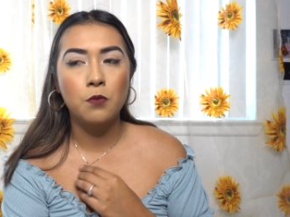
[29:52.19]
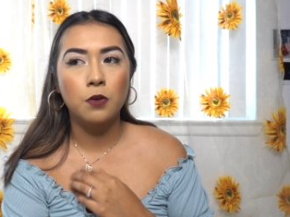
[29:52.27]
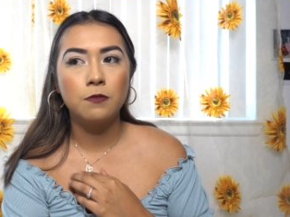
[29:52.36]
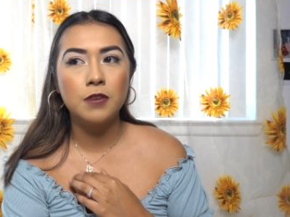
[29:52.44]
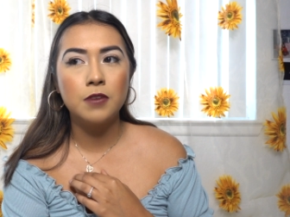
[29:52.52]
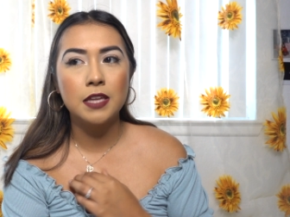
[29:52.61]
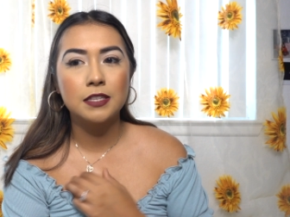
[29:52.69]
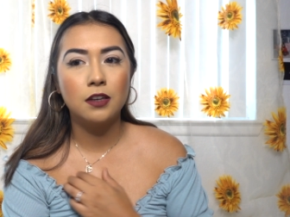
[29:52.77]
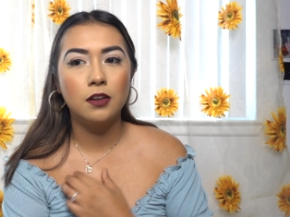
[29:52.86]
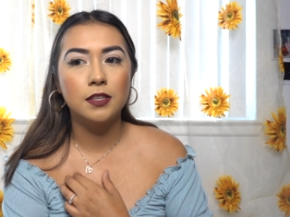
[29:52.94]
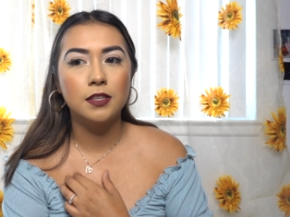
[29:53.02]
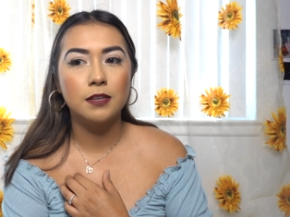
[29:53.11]
Morphe, it's
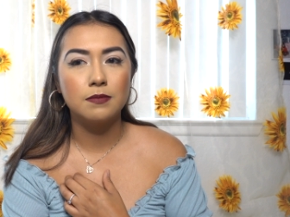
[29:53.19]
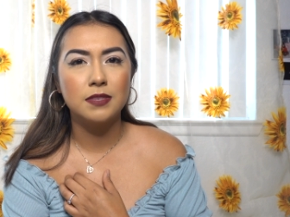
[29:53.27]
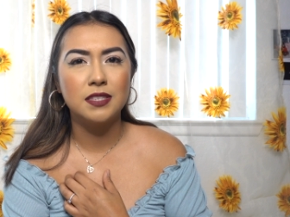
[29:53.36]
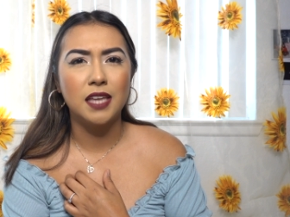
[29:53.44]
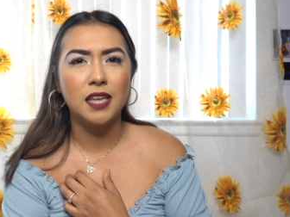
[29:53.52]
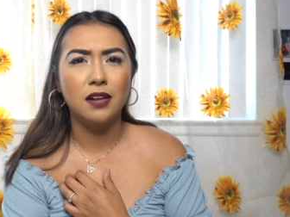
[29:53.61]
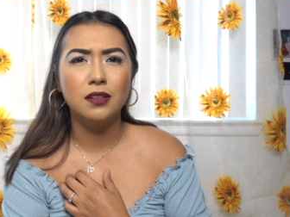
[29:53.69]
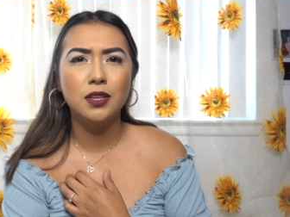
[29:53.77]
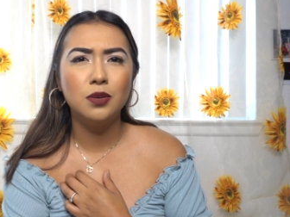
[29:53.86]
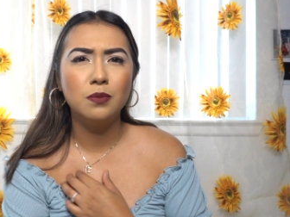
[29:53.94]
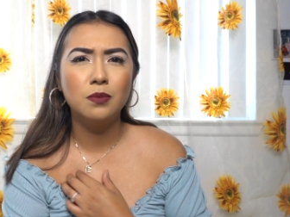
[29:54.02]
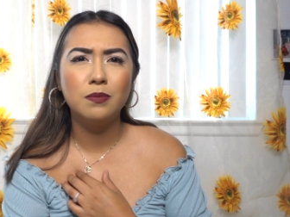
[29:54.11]
called
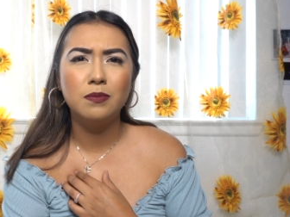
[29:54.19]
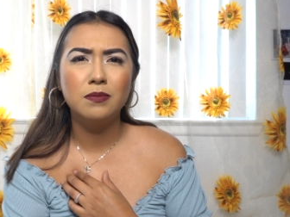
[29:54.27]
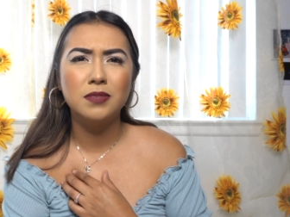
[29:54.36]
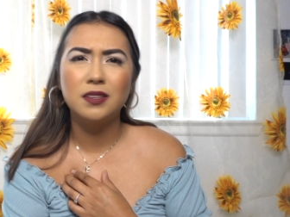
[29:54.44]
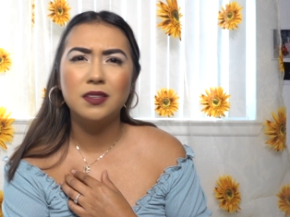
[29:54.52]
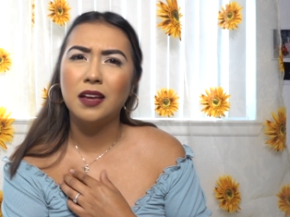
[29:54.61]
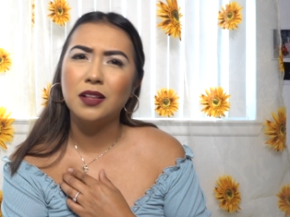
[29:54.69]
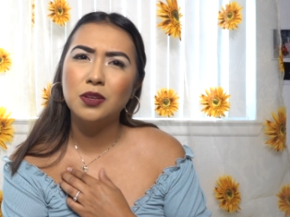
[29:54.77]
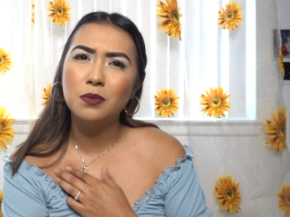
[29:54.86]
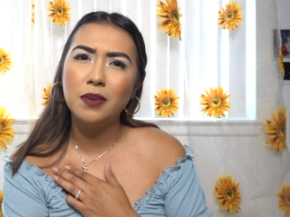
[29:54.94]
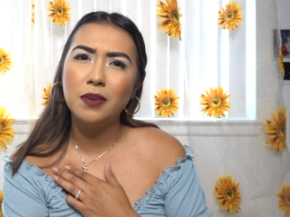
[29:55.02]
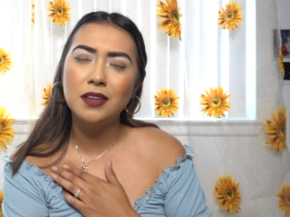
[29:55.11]
Cellulite,
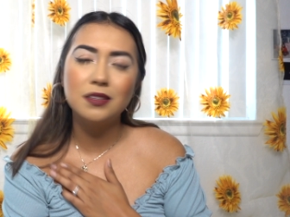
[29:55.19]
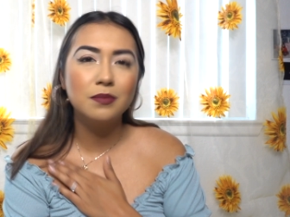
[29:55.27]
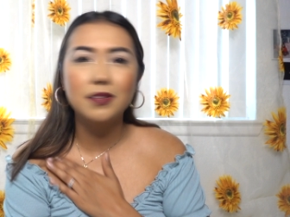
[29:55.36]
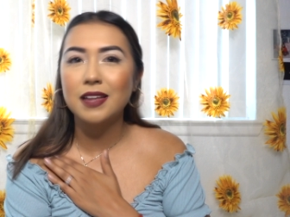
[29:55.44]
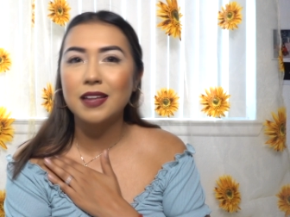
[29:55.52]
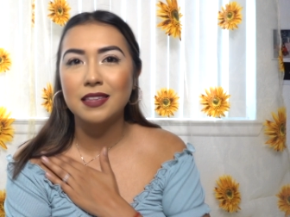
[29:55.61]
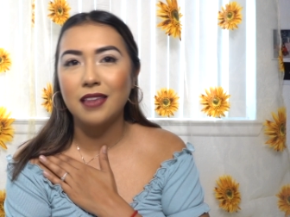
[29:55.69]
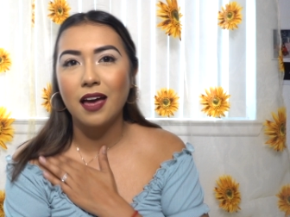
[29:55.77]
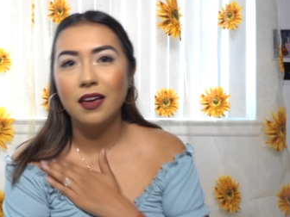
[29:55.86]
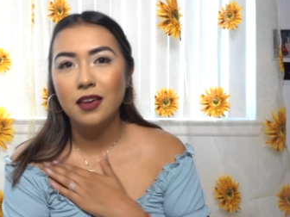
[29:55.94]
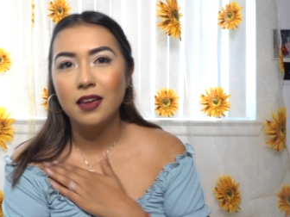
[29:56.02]
something like that.